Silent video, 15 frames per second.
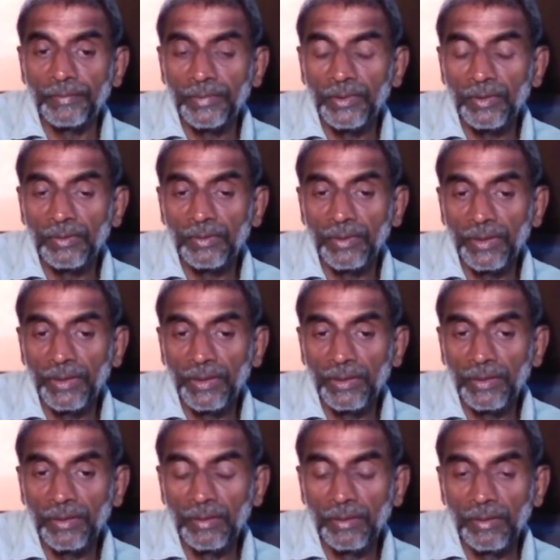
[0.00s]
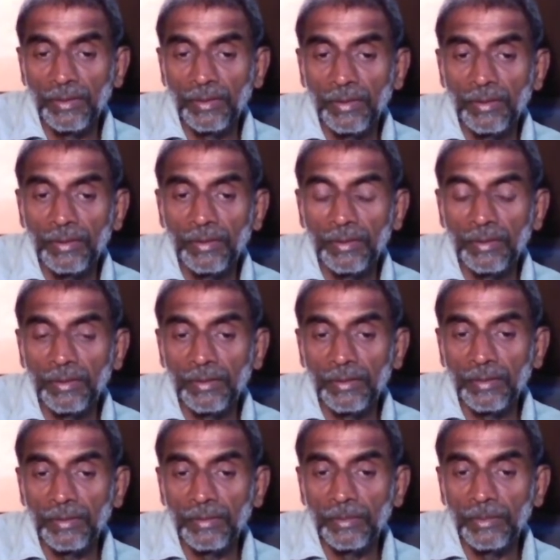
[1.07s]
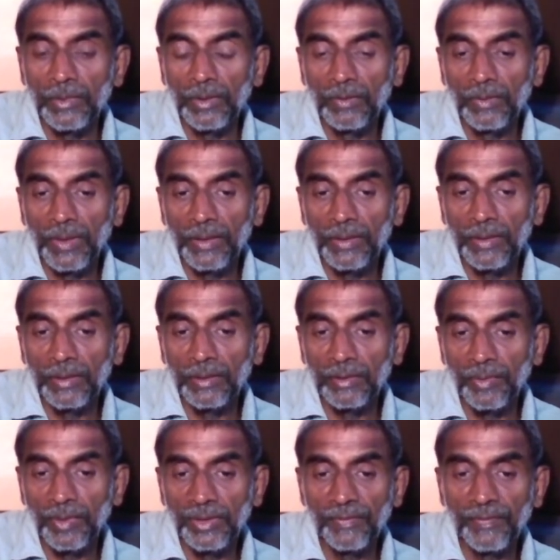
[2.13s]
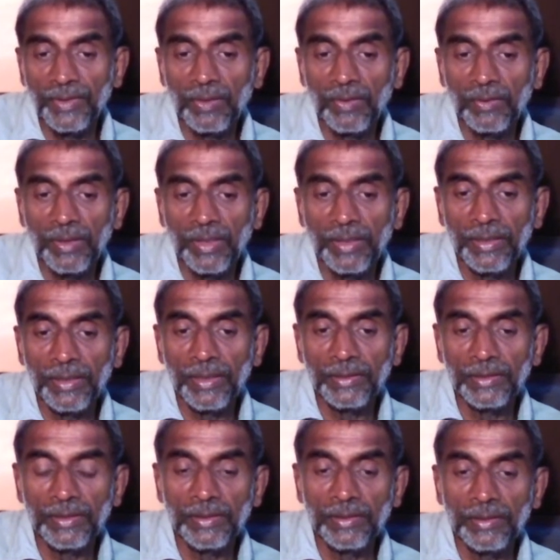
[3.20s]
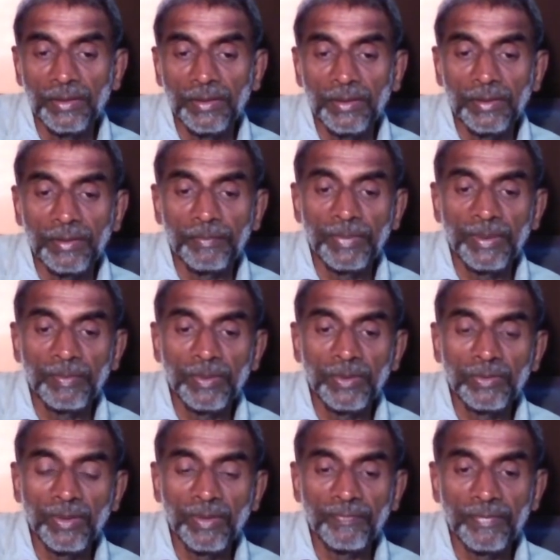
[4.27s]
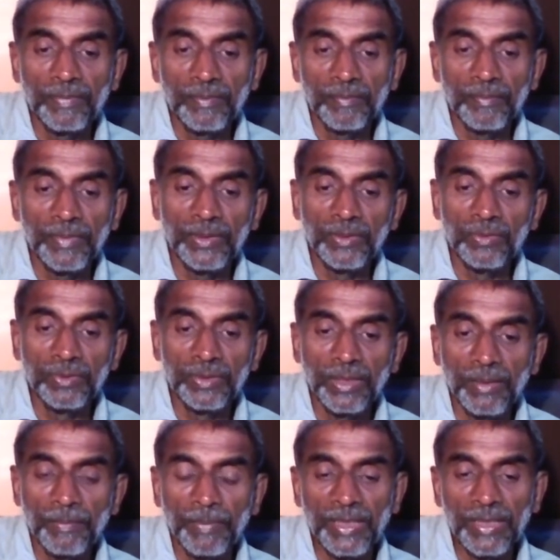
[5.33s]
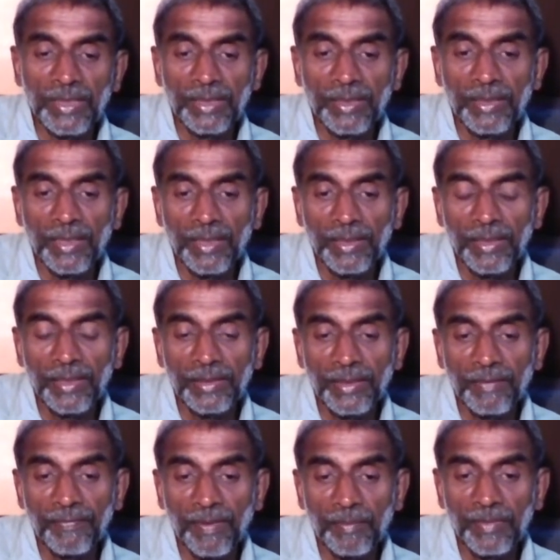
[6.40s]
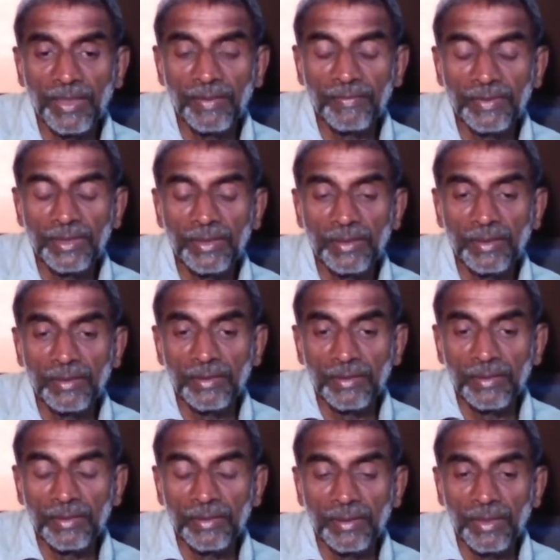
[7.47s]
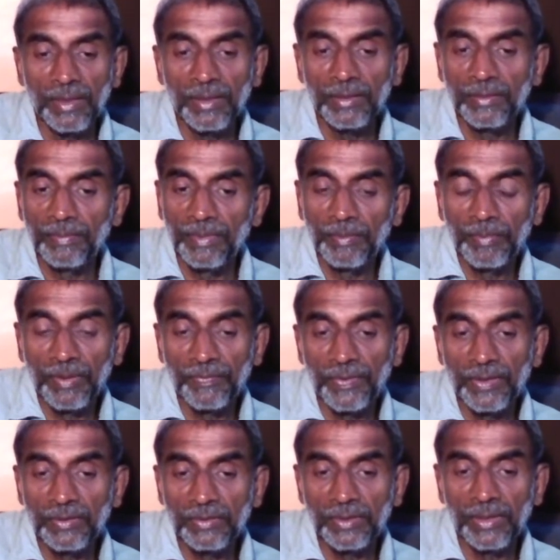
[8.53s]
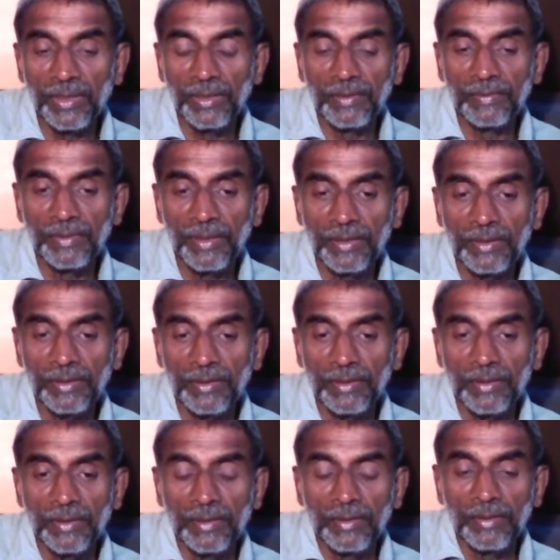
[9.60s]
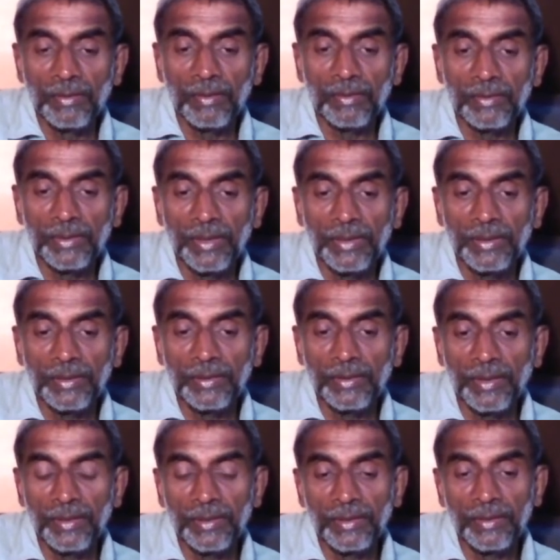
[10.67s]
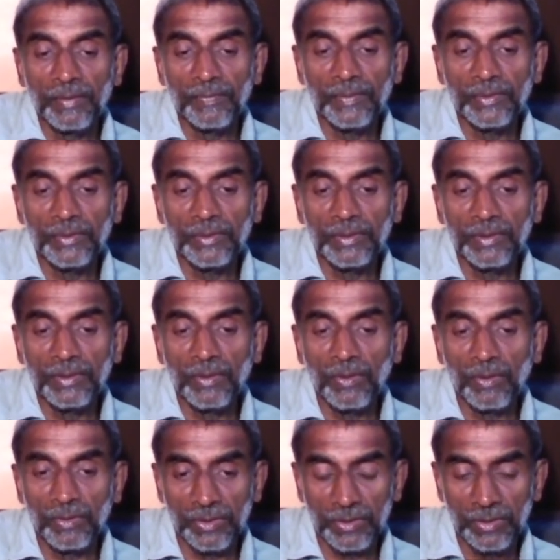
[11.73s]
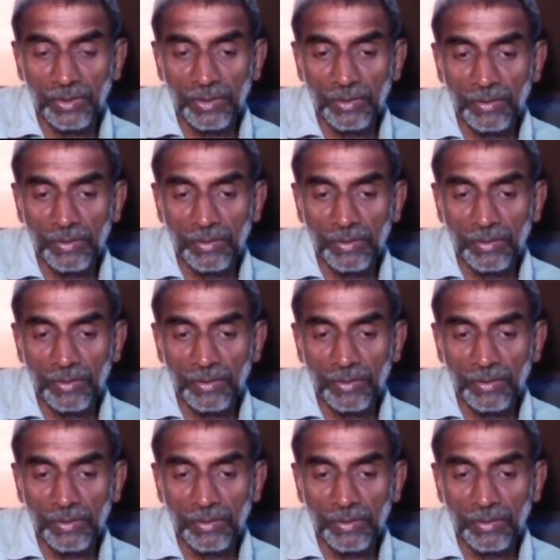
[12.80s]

So again, we look at the specific contraindication. People who have been using a particular drug and they're familiar with the drug may prefer to stay in that on that, and then of course the cost.